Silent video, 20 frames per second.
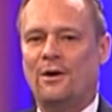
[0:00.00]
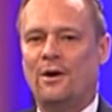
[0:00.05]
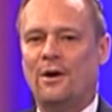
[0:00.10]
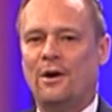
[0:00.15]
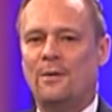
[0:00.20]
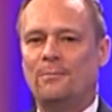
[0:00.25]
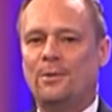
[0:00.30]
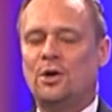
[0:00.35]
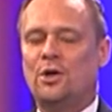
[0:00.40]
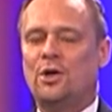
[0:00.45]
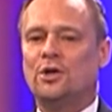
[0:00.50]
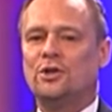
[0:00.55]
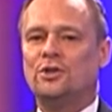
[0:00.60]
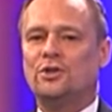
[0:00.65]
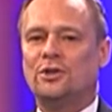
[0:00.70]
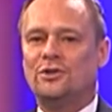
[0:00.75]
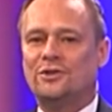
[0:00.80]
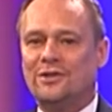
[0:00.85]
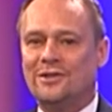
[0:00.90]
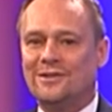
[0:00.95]
Because
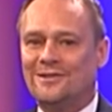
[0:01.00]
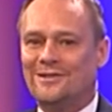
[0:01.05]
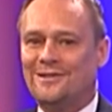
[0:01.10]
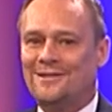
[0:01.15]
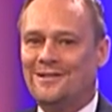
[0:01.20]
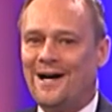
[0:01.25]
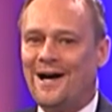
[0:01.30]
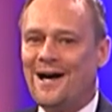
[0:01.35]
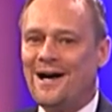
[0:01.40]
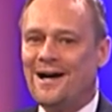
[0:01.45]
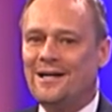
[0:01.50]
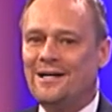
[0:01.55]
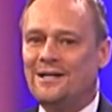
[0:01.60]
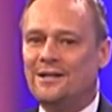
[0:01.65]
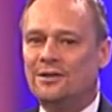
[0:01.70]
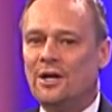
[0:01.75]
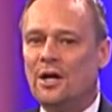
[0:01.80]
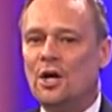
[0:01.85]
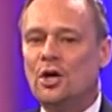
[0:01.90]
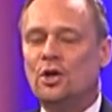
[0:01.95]
it's
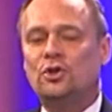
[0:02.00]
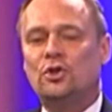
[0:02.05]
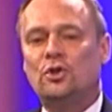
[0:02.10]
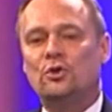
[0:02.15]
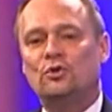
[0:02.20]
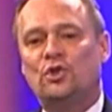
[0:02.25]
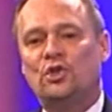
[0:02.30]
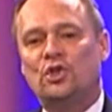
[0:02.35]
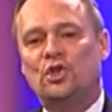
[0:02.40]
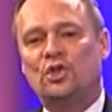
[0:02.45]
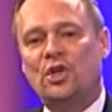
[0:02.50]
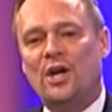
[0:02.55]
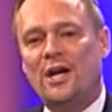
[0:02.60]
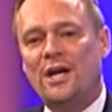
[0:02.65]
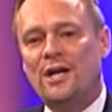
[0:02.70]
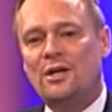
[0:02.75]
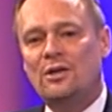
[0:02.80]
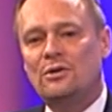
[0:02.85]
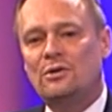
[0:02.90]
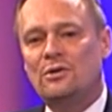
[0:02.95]
designed to
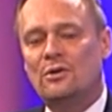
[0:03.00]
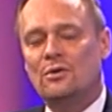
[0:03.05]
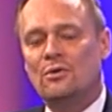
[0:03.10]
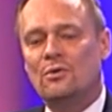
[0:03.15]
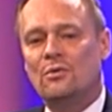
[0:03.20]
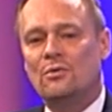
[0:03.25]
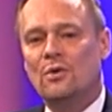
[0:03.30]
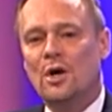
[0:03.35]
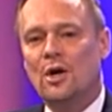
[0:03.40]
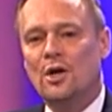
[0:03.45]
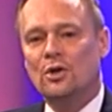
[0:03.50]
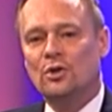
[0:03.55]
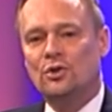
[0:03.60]
chain you